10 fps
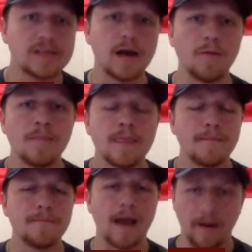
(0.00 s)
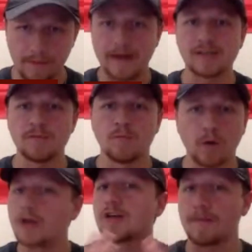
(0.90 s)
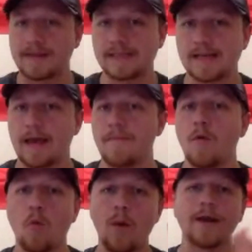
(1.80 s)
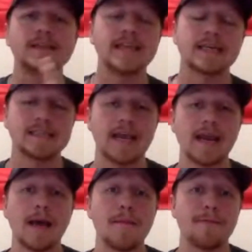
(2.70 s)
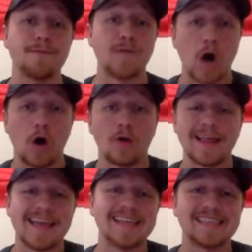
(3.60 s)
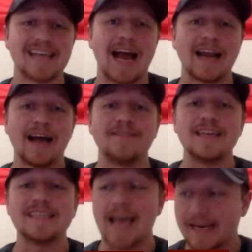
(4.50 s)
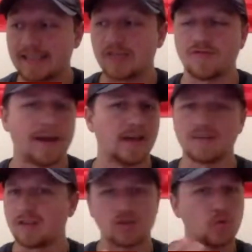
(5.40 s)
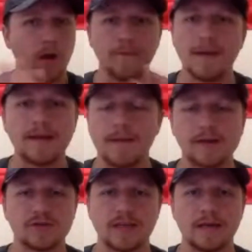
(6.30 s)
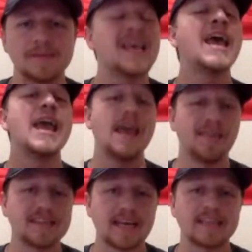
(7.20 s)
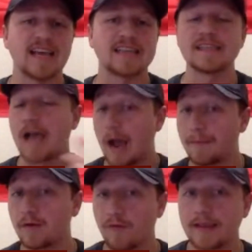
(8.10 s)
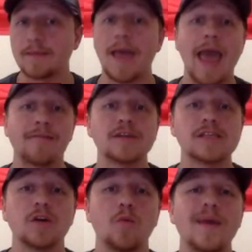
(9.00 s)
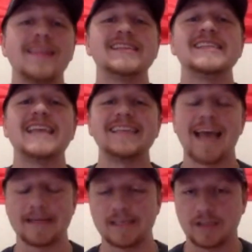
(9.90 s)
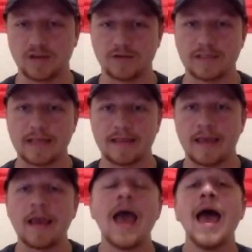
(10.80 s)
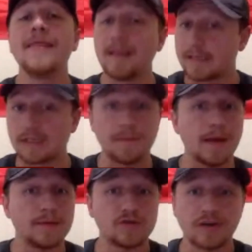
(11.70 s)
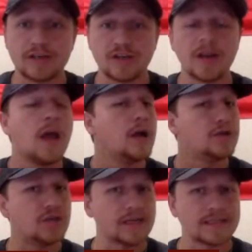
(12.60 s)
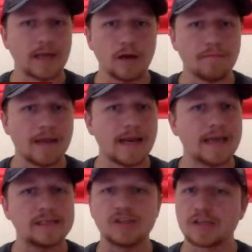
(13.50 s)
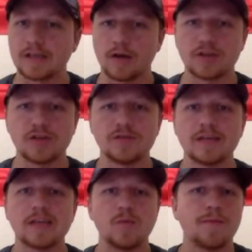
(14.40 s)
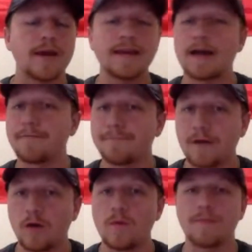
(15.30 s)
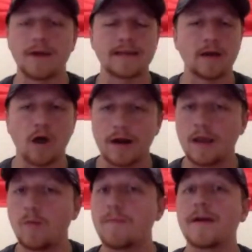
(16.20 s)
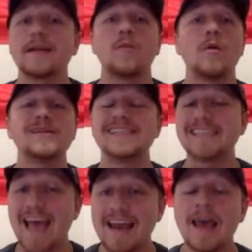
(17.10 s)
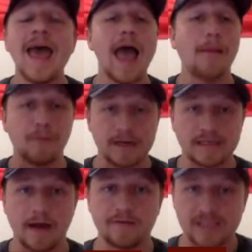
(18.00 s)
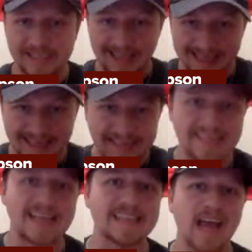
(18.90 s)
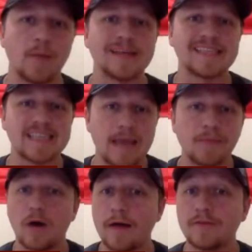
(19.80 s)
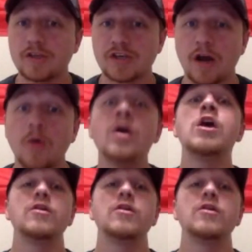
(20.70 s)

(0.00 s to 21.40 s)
So, I already mentioned, we're going to talk about this today. Where does Texas A&M fall inside of the Texas rankings? There's 12 major teams in the state of Texas. I'm going to rank them every single week. This is a Texas Thursday thing. This is going to become a tradition. Just like on Mondays and just like on Tuesdays, we break down film, we break down audio, we break down what was said at press conferences. This is now a staple of the show.